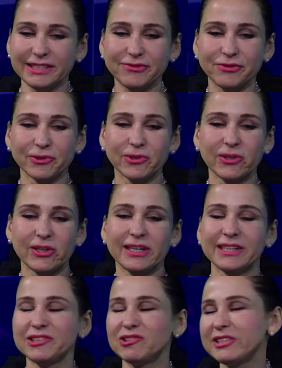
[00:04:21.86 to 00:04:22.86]
for
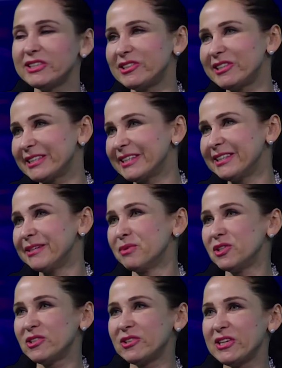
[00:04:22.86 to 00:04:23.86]
unrestricted
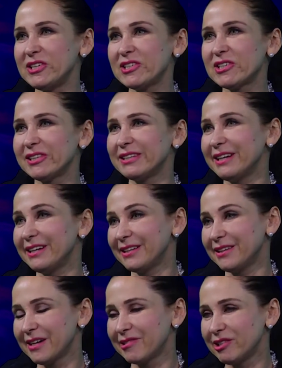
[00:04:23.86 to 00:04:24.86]
imagination and
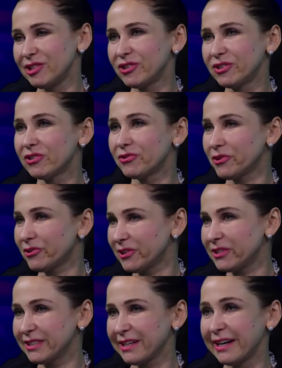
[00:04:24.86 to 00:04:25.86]
original
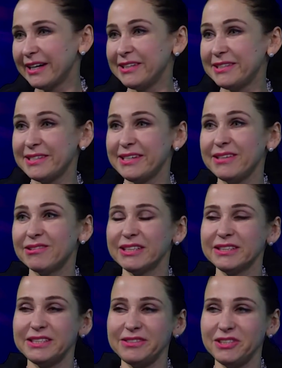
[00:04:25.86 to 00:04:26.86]
thoughts. I see
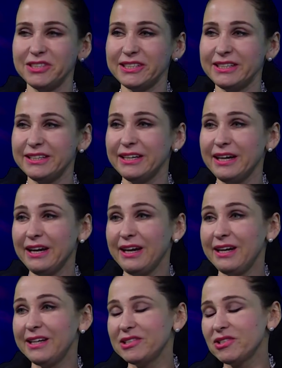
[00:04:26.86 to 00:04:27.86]
creativity
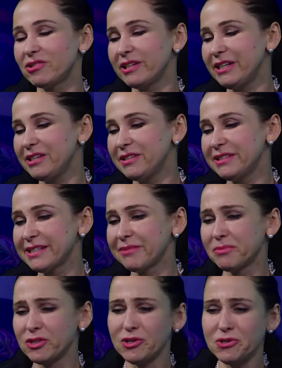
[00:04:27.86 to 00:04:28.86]
as creating
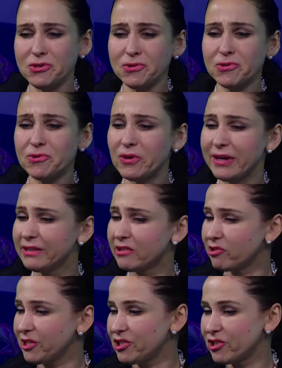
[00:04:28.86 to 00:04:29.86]
something new and
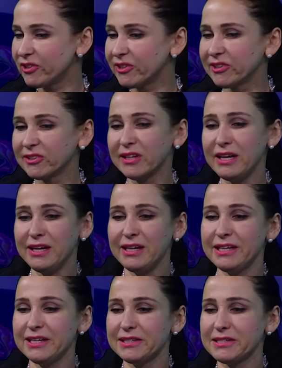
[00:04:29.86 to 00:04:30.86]
original,
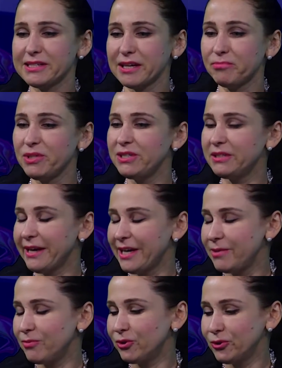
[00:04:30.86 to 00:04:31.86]
as being
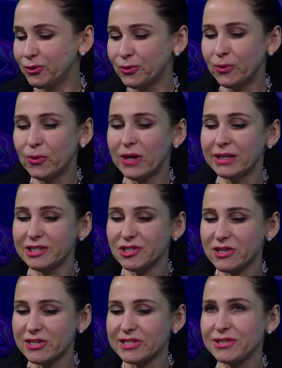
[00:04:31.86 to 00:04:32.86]
able to
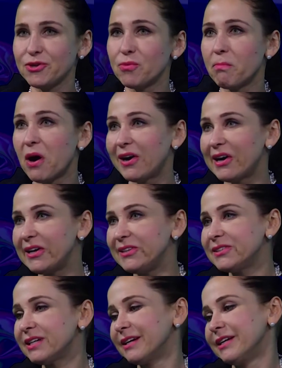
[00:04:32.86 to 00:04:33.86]
adjust your
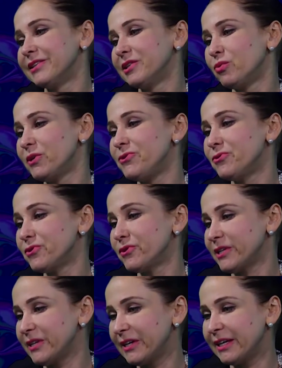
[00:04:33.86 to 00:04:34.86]
mind and the way you're
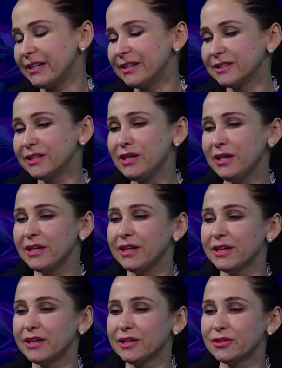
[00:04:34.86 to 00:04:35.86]
thinking
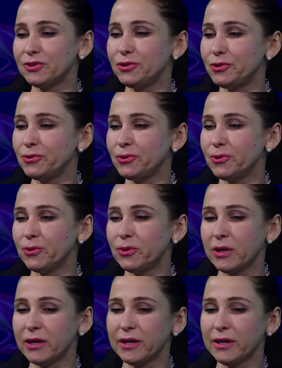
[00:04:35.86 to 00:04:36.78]
to